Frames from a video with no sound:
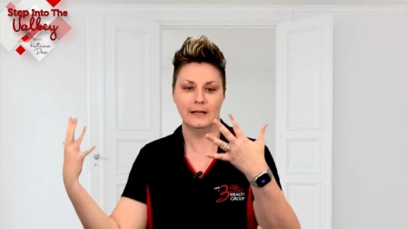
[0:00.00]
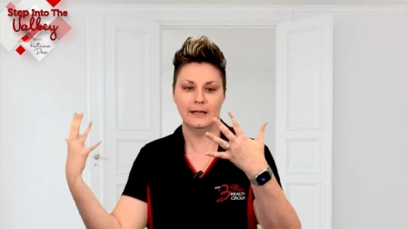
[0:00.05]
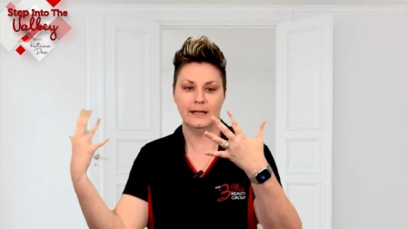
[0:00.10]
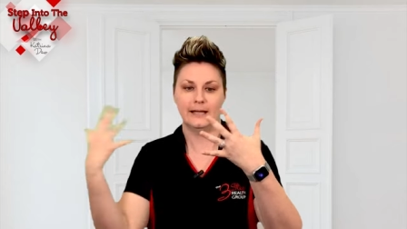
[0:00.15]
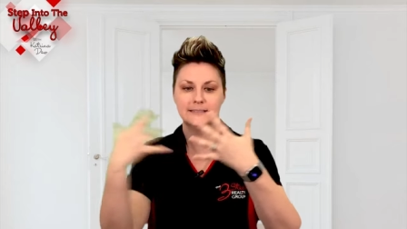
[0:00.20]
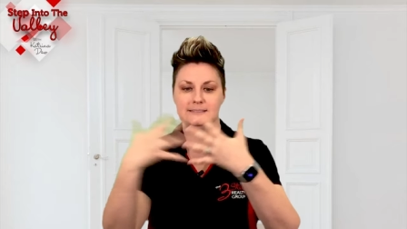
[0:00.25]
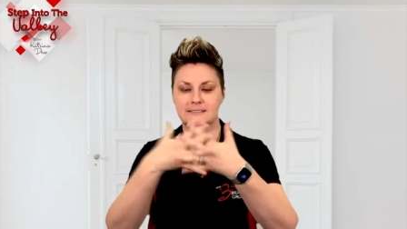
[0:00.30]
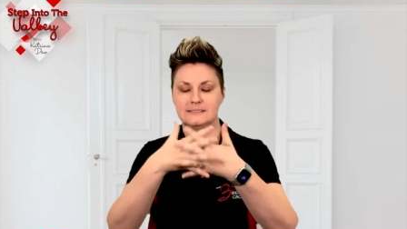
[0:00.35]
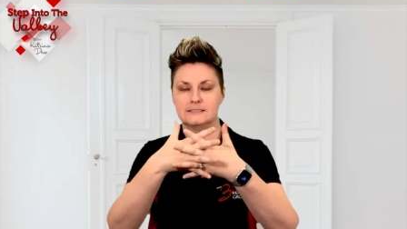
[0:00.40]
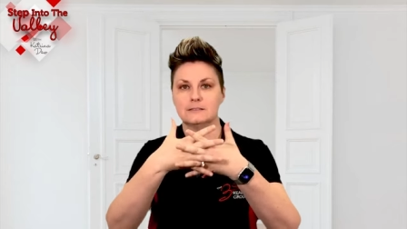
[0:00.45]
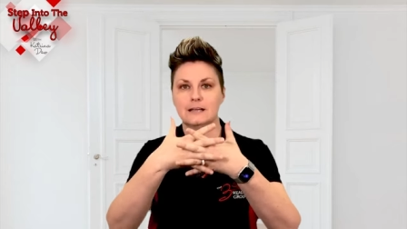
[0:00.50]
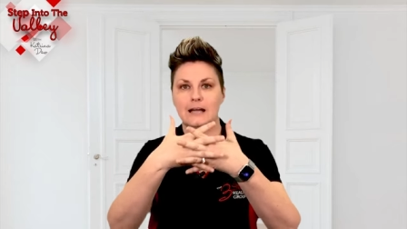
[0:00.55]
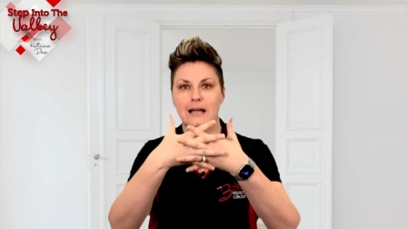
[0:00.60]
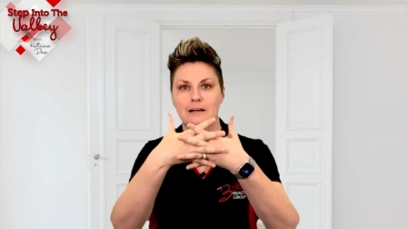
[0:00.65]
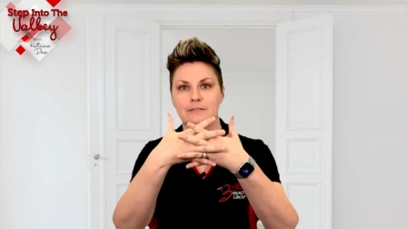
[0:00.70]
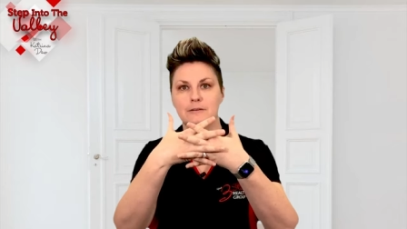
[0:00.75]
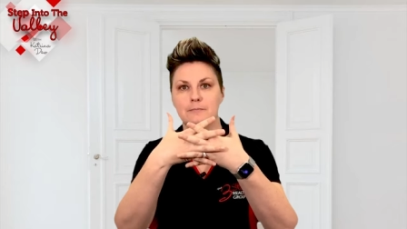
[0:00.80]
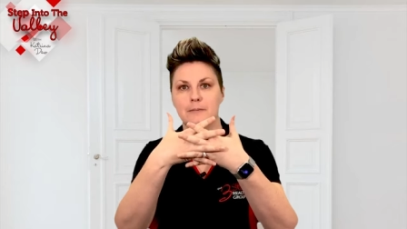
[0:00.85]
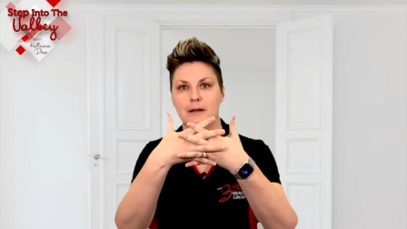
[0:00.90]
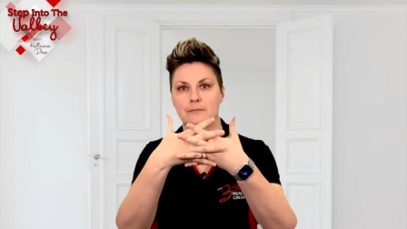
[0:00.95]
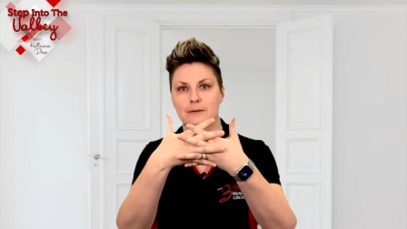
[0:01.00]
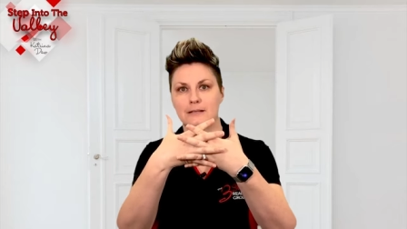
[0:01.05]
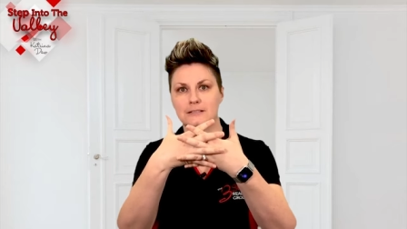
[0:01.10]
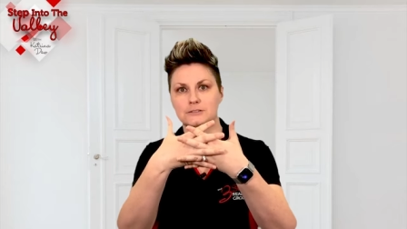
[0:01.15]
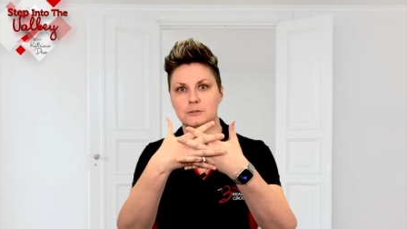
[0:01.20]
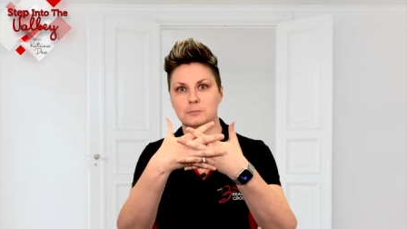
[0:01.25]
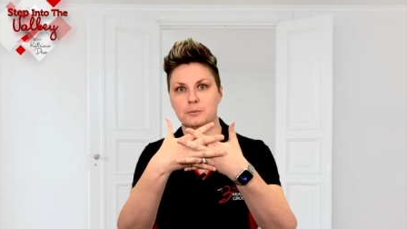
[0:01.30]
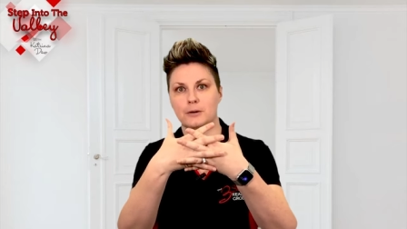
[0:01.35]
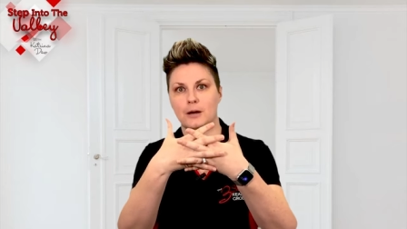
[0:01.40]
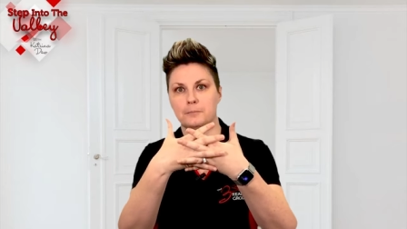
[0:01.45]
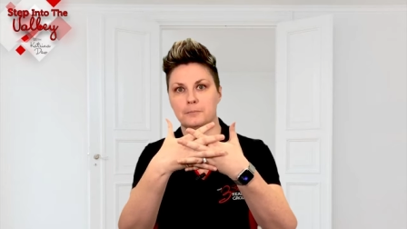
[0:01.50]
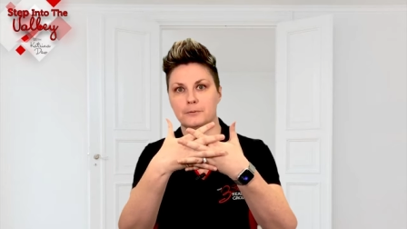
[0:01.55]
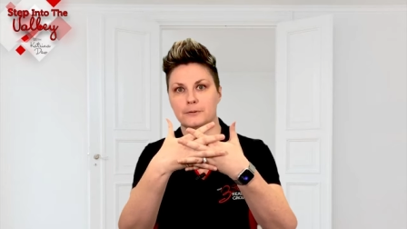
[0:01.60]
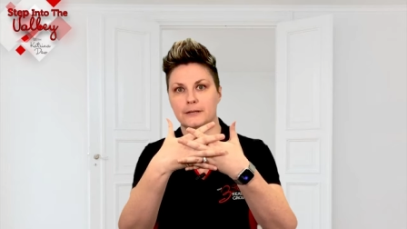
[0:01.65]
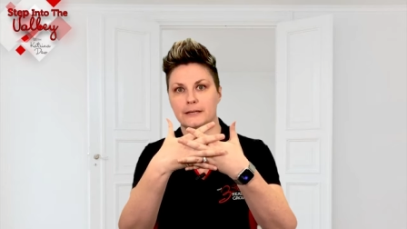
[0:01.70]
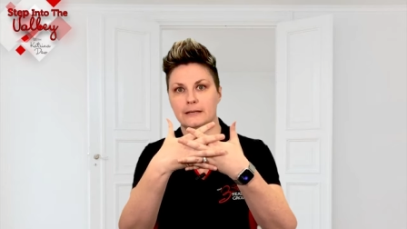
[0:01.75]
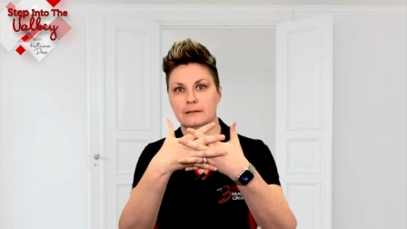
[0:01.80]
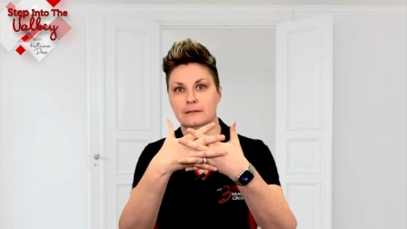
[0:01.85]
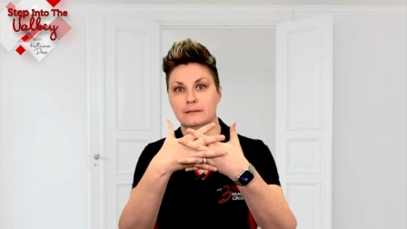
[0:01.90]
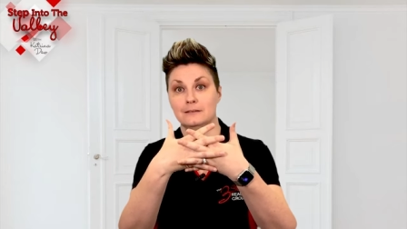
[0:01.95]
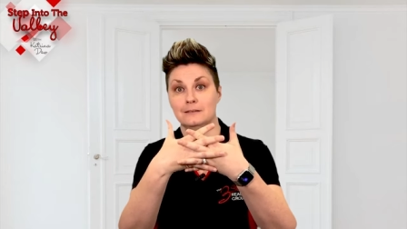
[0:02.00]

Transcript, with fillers: and still having my rental property.